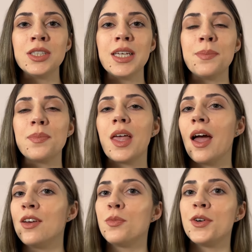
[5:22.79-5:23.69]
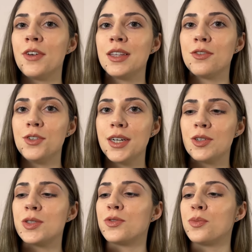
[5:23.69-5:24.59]
they kind of prevent the
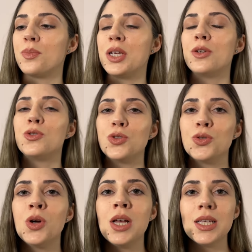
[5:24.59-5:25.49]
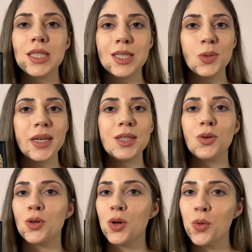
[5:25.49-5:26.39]
fragrance from being too sweet
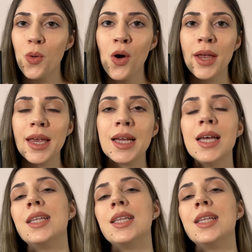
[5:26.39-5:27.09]
or cloying.